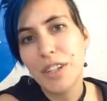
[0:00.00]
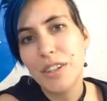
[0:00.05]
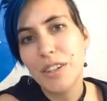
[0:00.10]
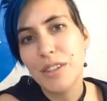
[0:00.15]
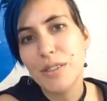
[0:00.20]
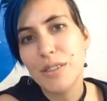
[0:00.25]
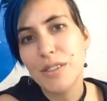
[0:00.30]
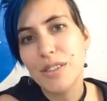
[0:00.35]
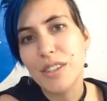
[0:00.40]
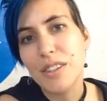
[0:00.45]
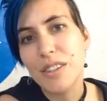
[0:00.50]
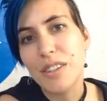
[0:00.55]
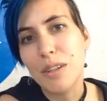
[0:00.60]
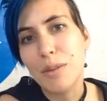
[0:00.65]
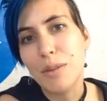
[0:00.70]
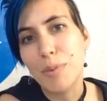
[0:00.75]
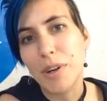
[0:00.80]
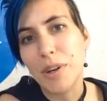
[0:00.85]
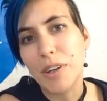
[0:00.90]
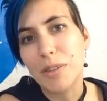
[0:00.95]
here you see
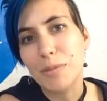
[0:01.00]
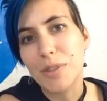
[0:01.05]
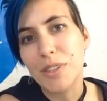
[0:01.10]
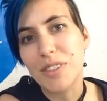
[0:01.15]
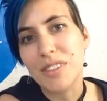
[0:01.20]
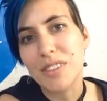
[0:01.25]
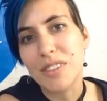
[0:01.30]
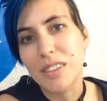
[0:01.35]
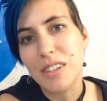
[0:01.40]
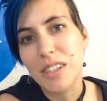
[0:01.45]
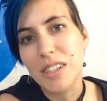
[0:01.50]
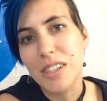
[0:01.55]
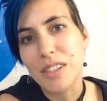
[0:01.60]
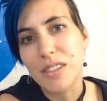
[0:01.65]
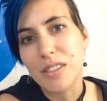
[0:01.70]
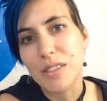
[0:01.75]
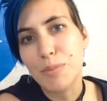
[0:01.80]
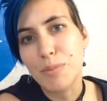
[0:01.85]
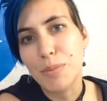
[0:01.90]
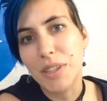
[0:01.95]
the eponymous
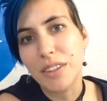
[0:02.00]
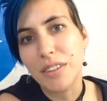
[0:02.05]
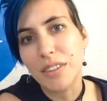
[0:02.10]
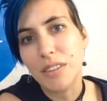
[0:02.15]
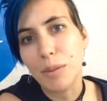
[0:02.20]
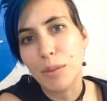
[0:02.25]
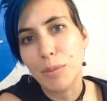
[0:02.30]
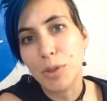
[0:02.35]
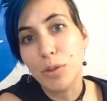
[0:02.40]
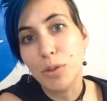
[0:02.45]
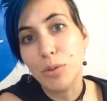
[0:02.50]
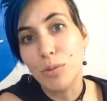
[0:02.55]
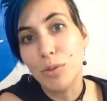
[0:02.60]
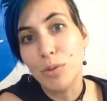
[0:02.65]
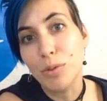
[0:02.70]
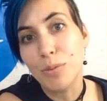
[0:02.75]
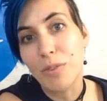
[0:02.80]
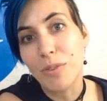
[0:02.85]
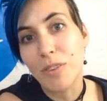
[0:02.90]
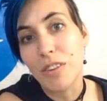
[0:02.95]
E S P W
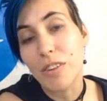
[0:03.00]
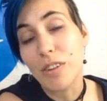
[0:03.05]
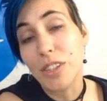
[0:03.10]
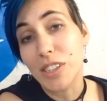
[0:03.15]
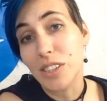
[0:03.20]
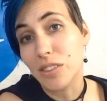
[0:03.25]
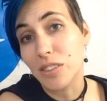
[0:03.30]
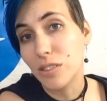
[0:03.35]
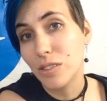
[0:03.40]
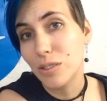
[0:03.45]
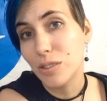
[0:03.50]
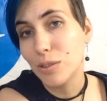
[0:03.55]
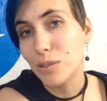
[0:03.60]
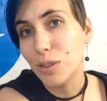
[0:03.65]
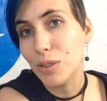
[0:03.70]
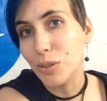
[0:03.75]
room thirty-two